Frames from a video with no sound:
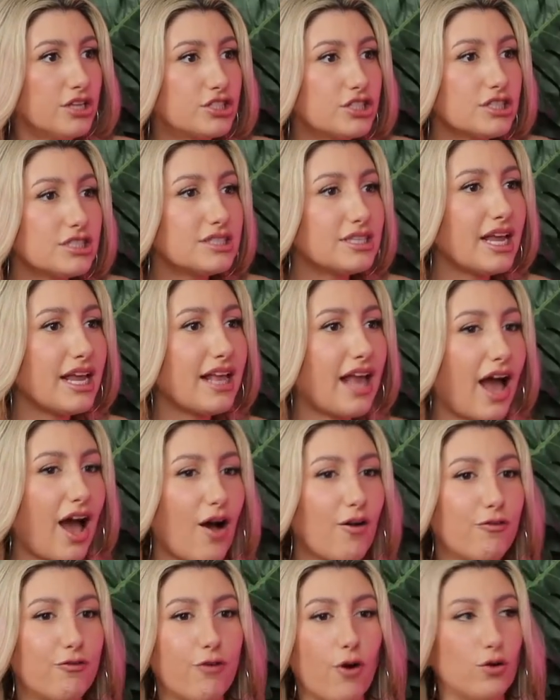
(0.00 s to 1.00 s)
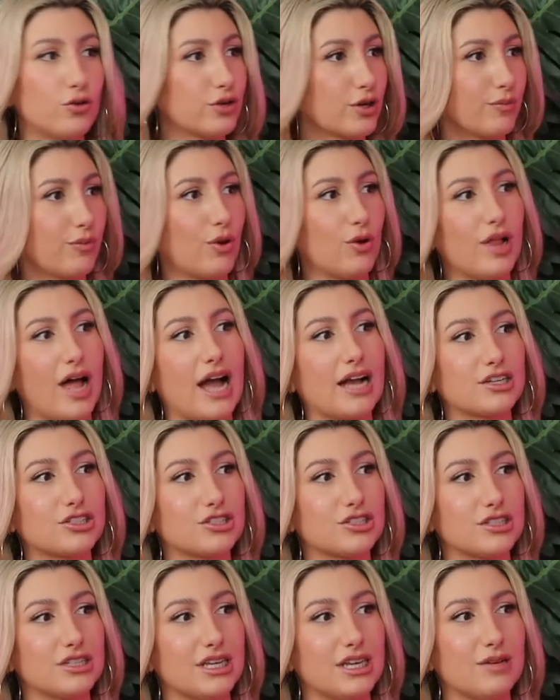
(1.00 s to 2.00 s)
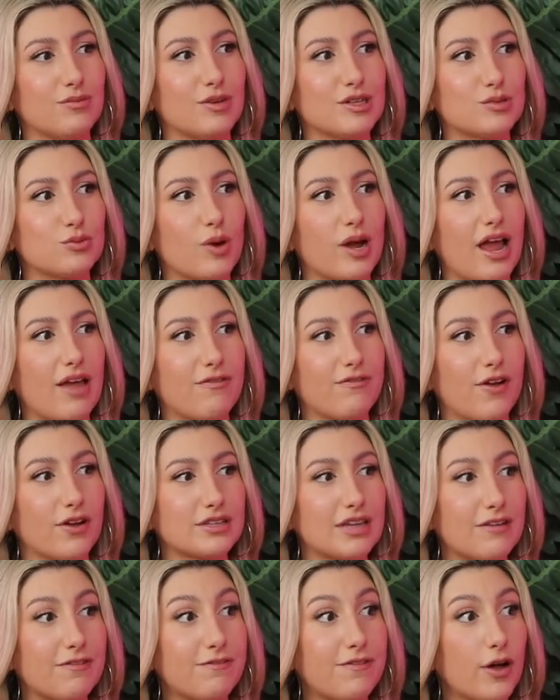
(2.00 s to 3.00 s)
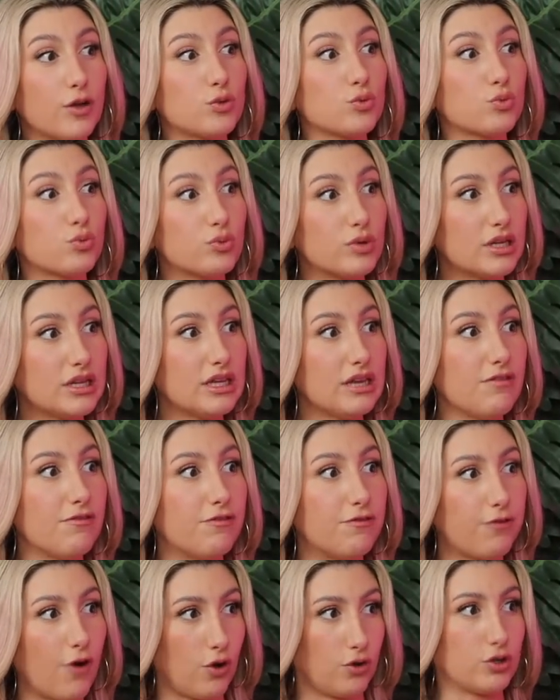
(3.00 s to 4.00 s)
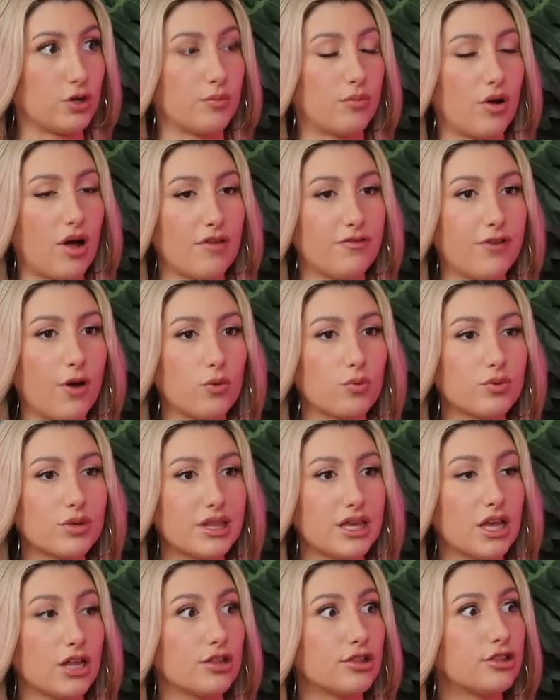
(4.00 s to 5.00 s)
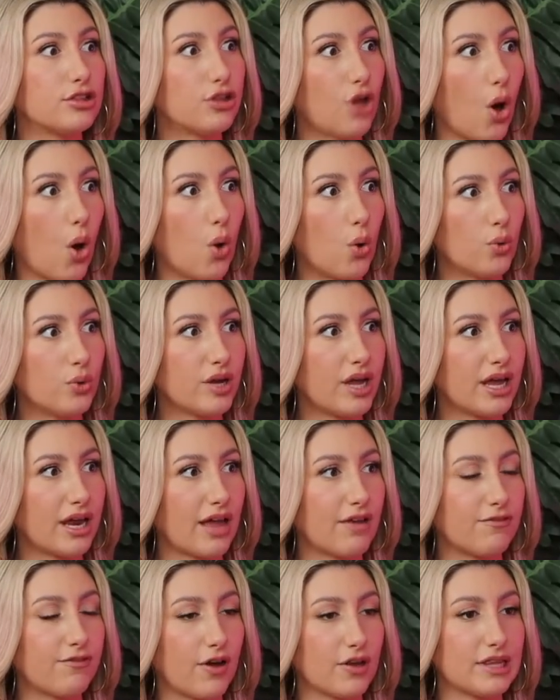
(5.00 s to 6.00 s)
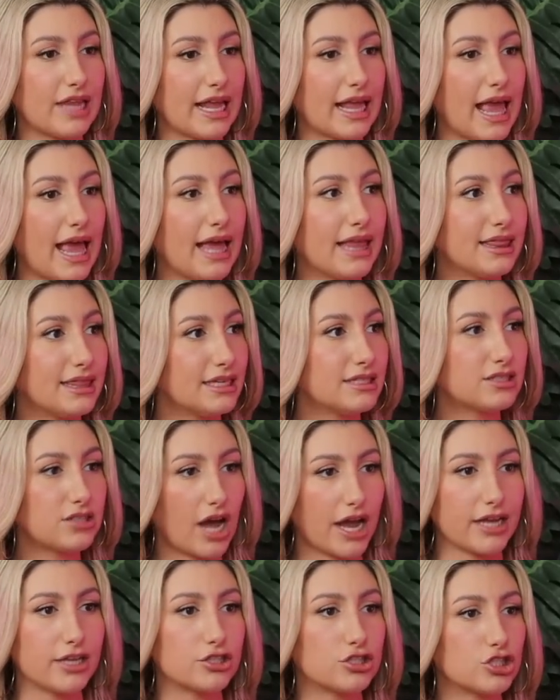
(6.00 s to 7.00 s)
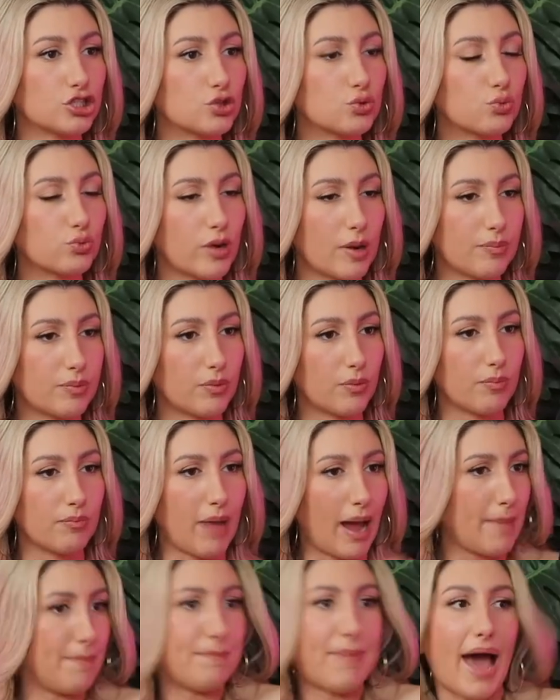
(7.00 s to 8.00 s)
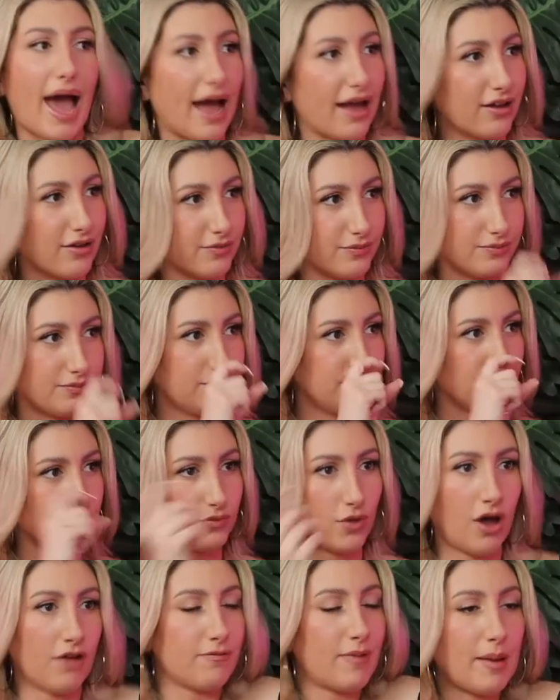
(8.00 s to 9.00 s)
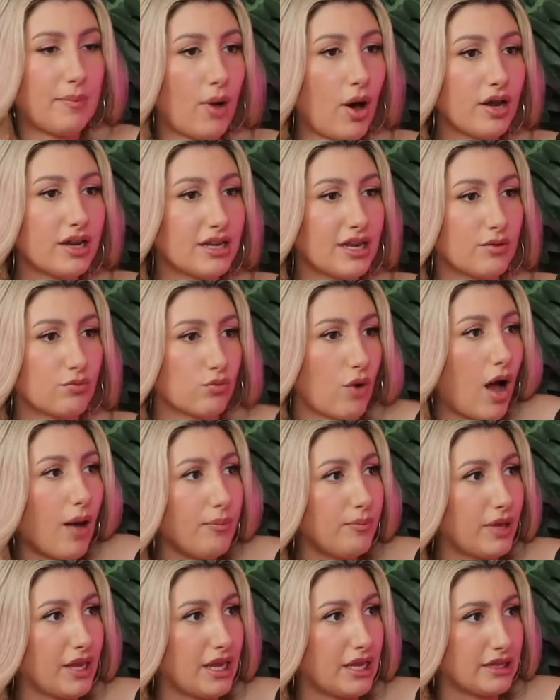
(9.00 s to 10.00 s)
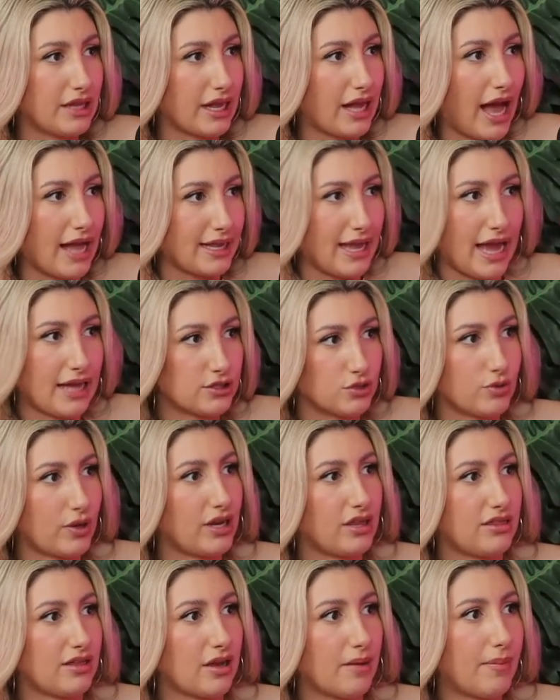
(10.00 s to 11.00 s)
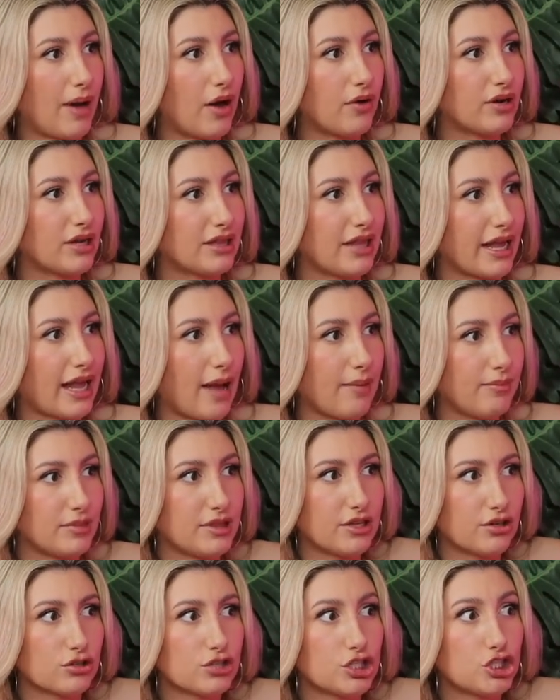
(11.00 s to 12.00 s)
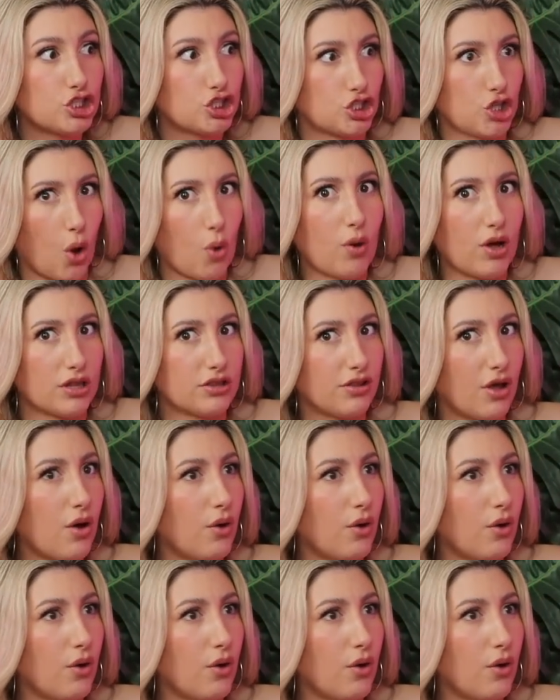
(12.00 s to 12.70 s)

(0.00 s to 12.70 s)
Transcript: Just like vulnerable actually was what I felt. I felt really vulnerable. I felt really alone. And I felt like this guy could just rip my bag off my body and rob me. And like, I can't do anything about it. Like I'm literally so alone.